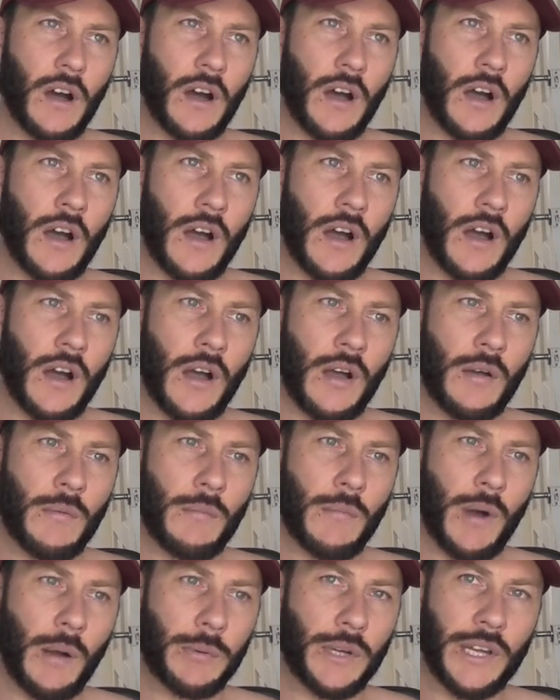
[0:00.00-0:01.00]

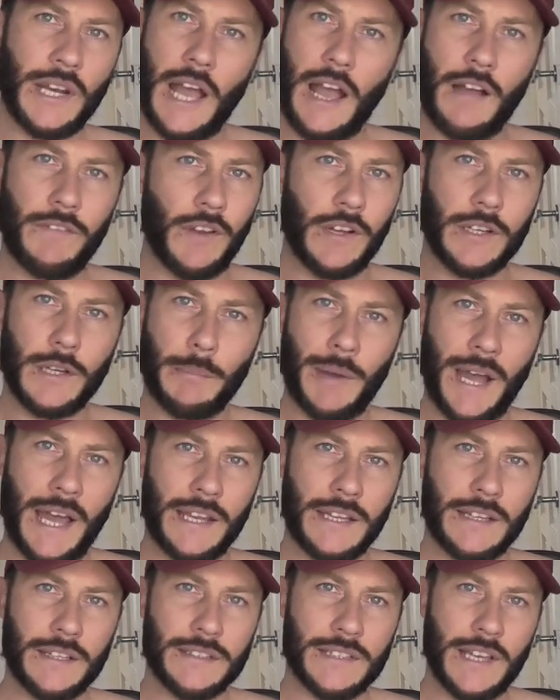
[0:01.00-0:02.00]
I'm gonna have like a
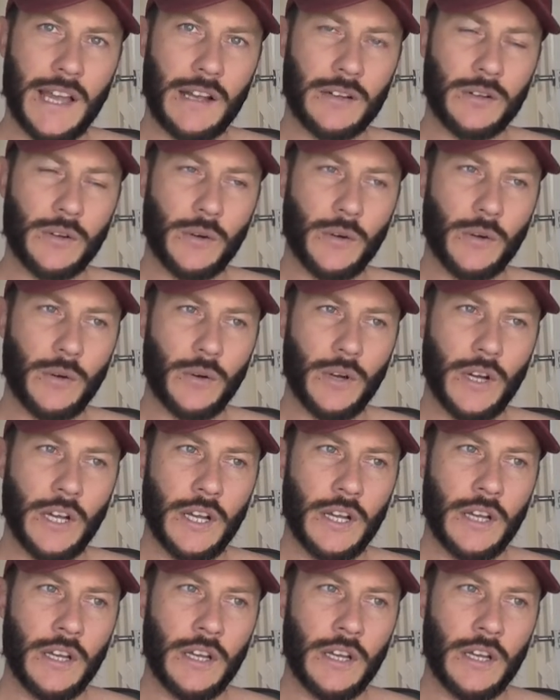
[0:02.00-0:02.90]
panic attack, or